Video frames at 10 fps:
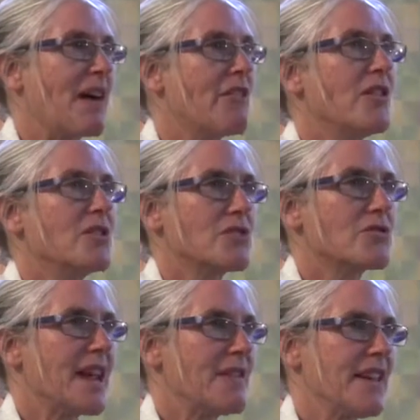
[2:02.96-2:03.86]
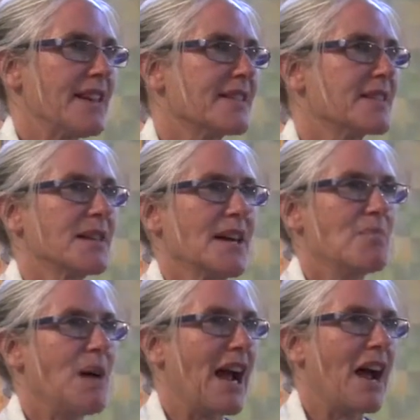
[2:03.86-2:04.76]
our own cravings,
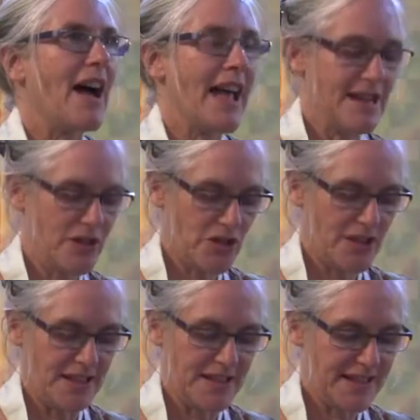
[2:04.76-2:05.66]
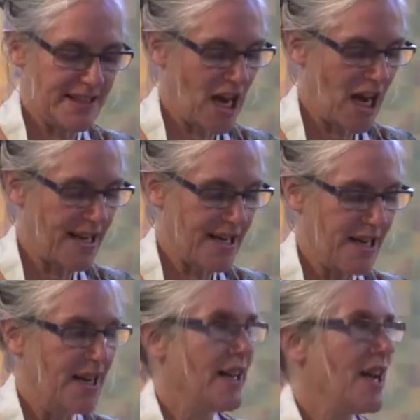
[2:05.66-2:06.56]
by our hatred and dislike,
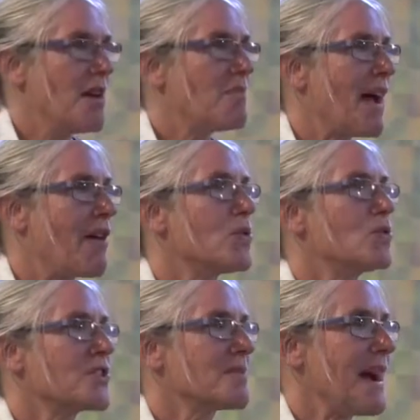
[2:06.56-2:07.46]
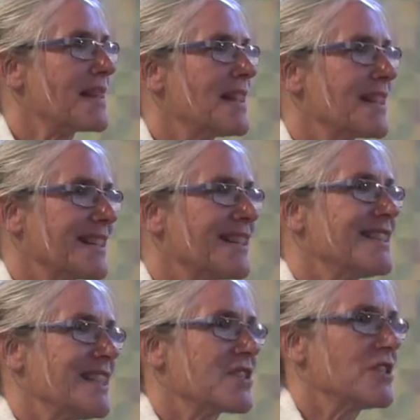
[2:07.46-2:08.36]
by our automatic and
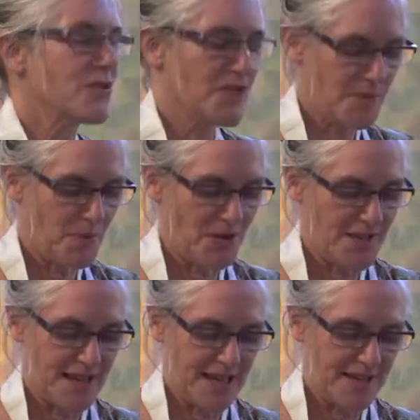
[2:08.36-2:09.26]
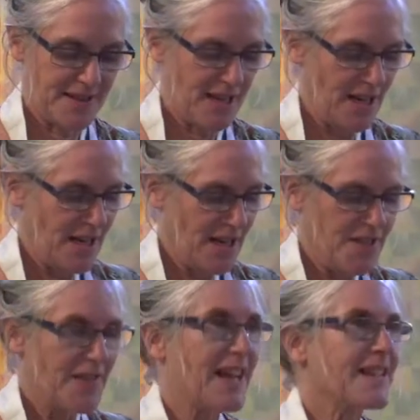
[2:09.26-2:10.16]
conditioned responses.
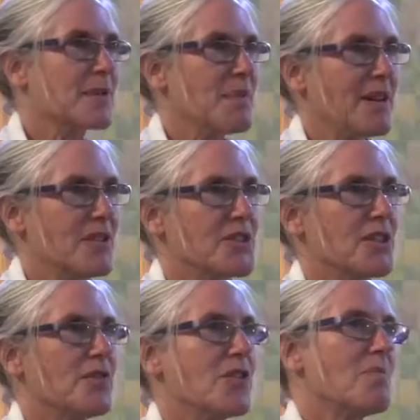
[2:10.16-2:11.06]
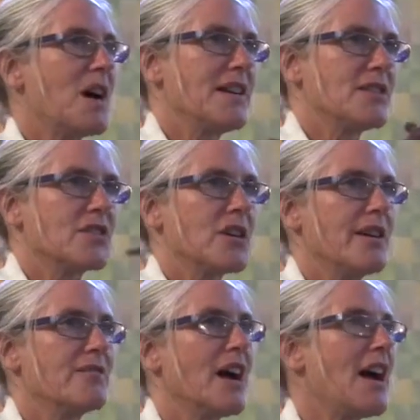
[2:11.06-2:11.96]
So that experience, you know, of your mind just
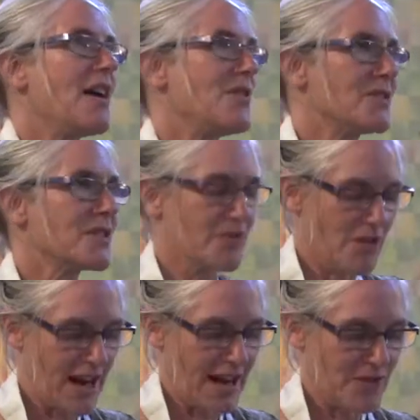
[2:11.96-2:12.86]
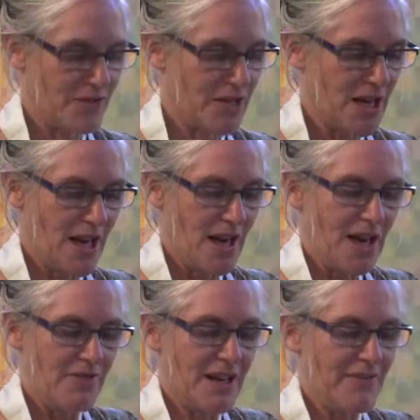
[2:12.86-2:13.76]
going round and round,
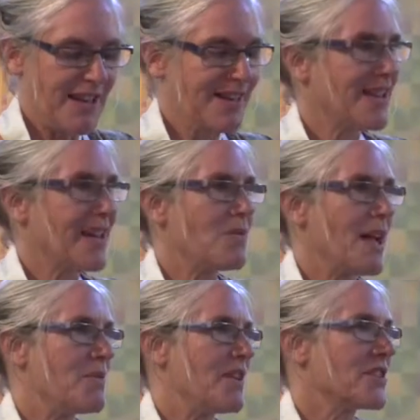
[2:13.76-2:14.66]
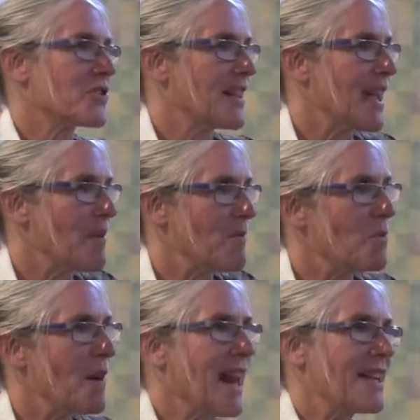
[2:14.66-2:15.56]
of living in a way where you're just trying to get a bit more
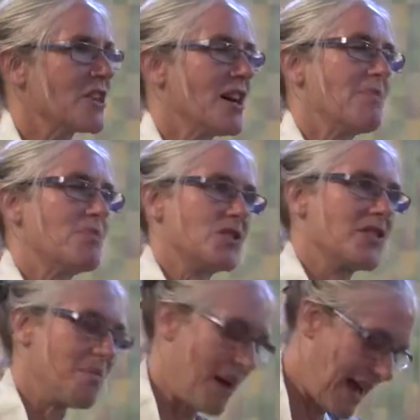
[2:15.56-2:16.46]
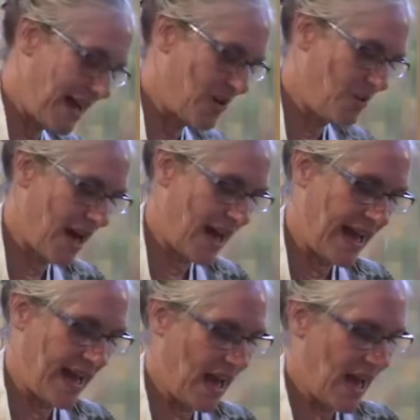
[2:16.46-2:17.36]
pleasure, push the pain
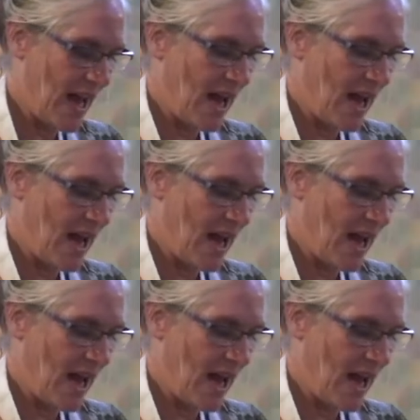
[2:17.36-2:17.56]
away,